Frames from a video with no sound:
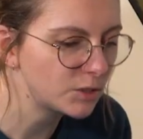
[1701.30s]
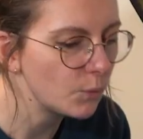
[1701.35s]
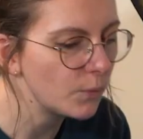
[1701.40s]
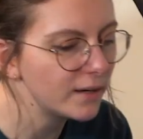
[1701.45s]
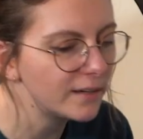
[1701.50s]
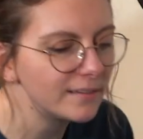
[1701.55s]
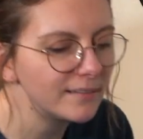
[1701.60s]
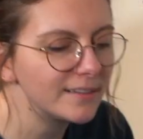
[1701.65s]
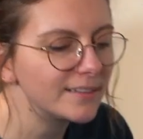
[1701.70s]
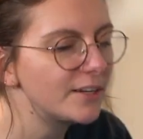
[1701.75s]
so
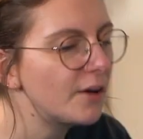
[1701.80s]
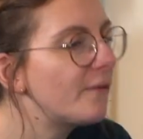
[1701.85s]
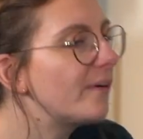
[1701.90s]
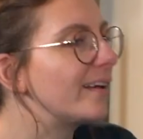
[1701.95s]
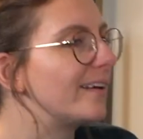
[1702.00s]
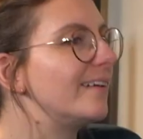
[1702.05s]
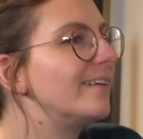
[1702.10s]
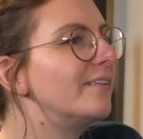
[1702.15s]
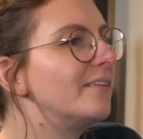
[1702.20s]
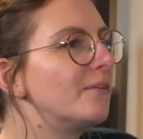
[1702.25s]
what are they
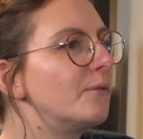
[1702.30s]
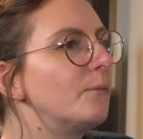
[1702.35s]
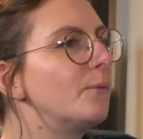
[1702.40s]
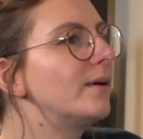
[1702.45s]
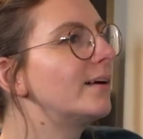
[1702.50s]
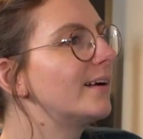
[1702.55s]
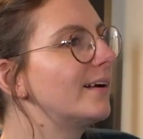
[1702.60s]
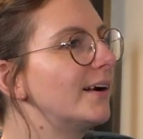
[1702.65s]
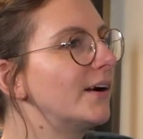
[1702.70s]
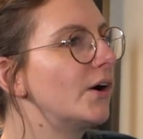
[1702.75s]
doing?
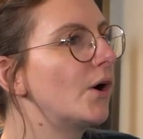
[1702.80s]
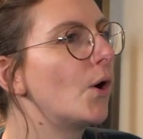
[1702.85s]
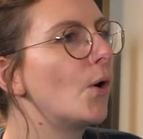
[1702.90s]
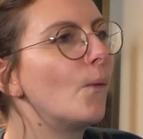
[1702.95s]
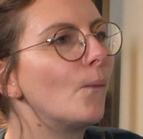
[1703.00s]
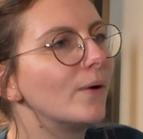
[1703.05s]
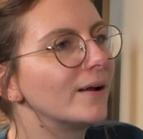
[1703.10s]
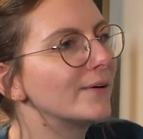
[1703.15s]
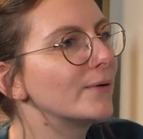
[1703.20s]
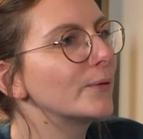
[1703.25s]
What are
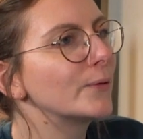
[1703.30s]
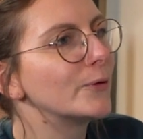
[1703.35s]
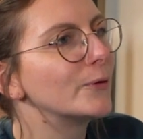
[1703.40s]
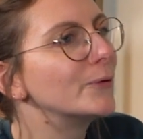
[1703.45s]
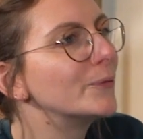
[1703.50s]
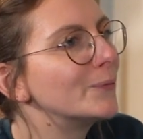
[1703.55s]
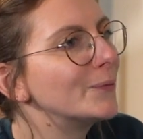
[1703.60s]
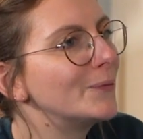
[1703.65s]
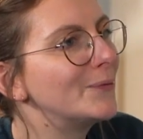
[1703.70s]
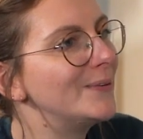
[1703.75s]
what are
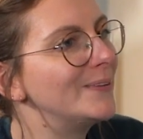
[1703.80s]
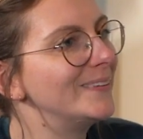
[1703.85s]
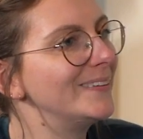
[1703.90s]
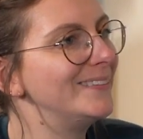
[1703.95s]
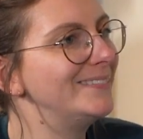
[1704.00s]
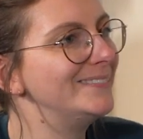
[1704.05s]
loons